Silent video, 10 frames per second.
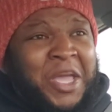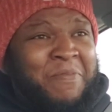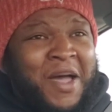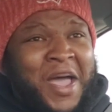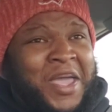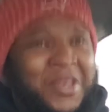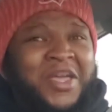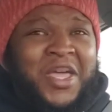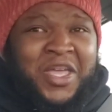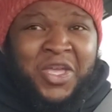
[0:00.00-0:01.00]
I
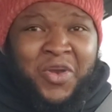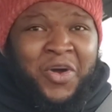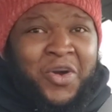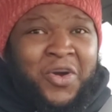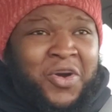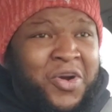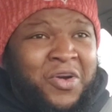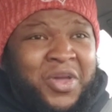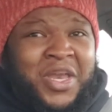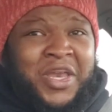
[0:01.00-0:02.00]
mind, you know, Earl,
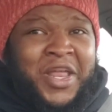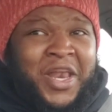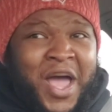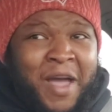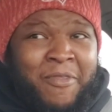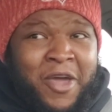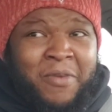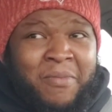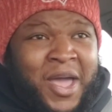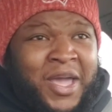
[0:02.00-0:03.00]
Earl could have did a lot
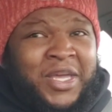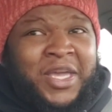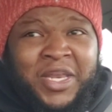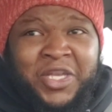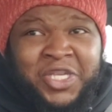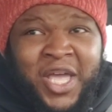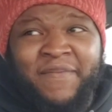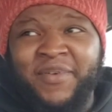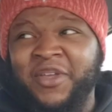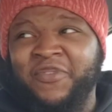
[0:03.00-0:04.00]
better, mind, to get in
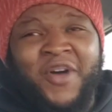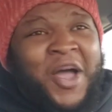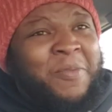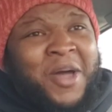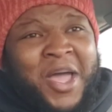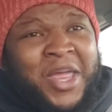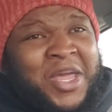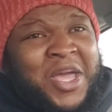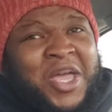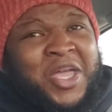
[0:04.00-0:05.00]
shape for this fight, mind.